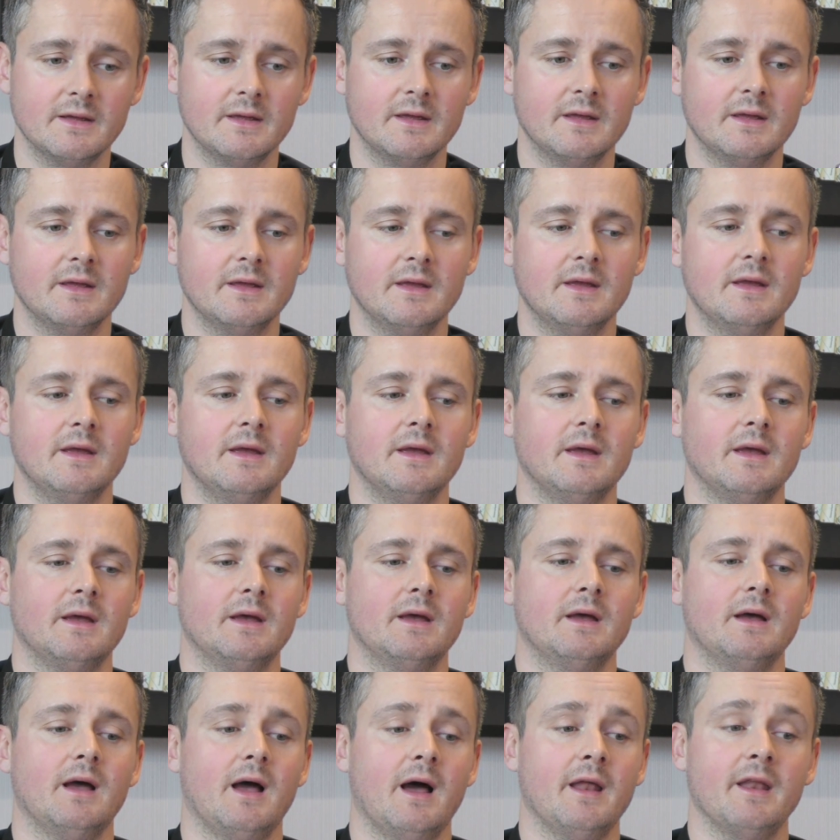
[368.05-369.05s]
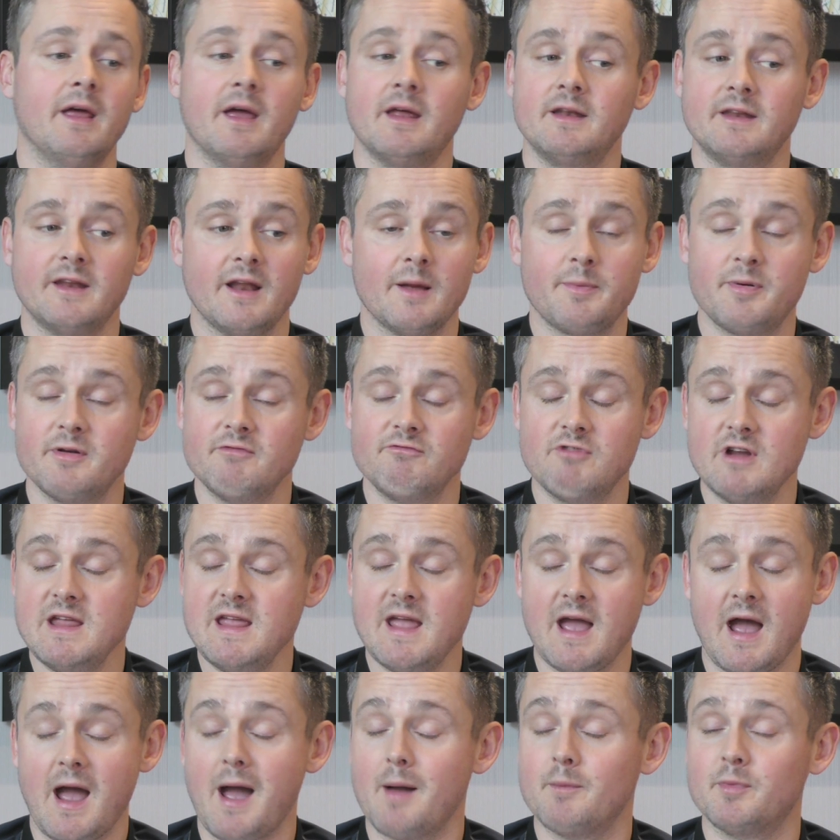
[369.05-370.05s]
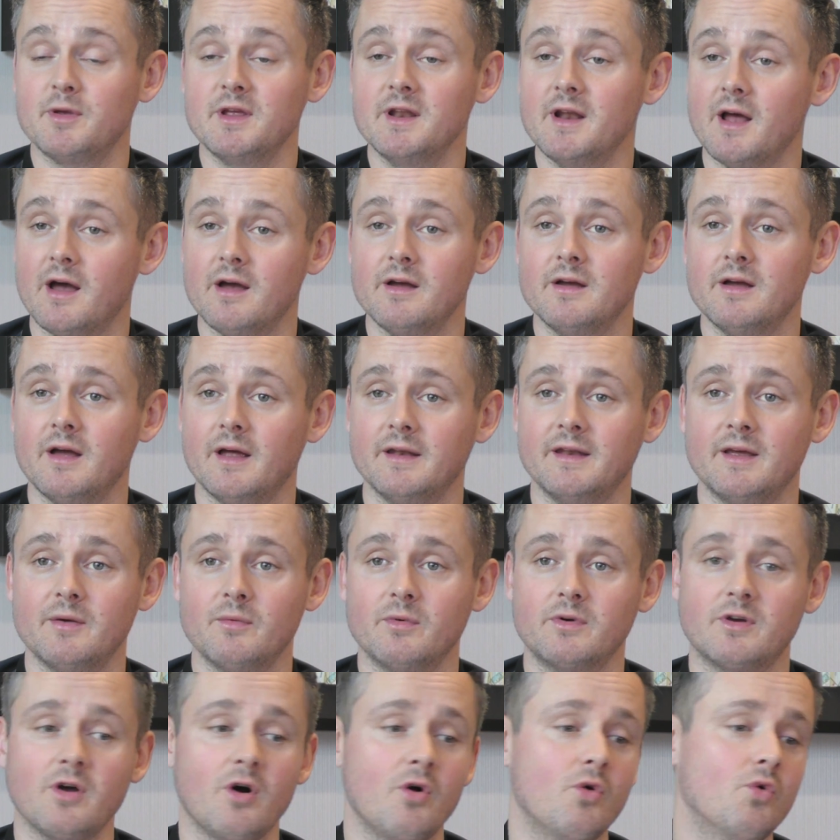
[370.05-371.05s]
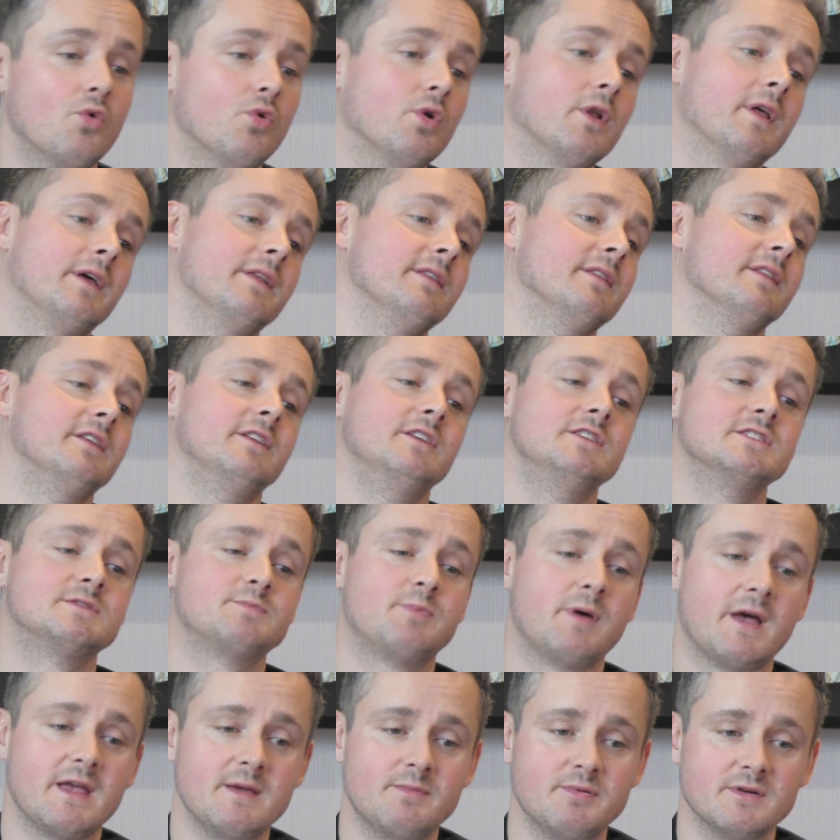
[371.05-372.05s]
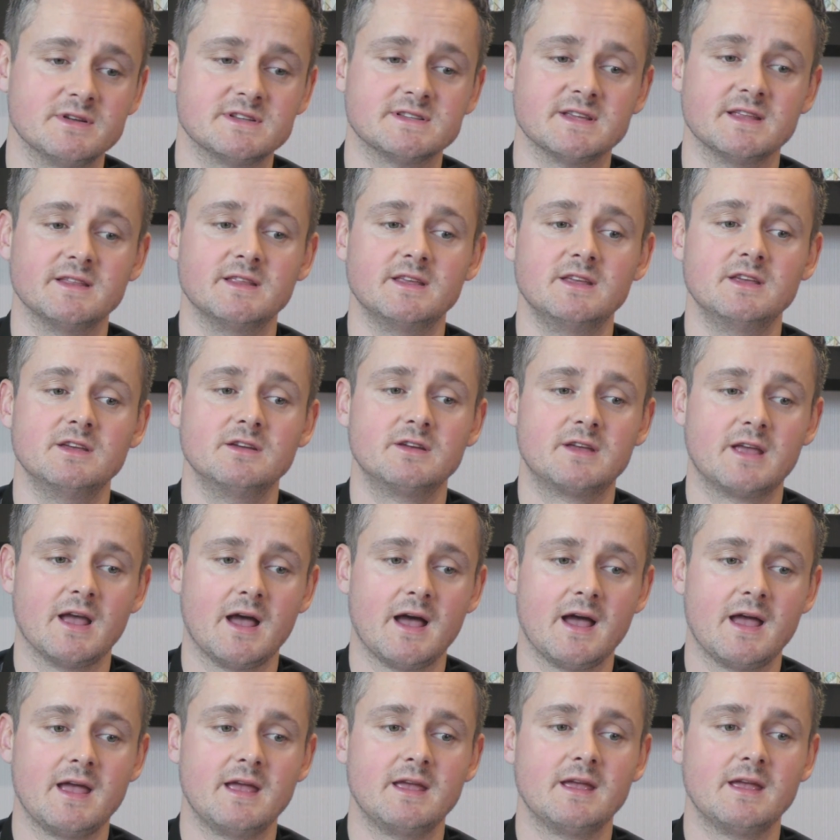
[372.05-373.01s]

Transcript: Mm -hmm and I ended up in rehab, you know, and it got all in the newspapers in the UK,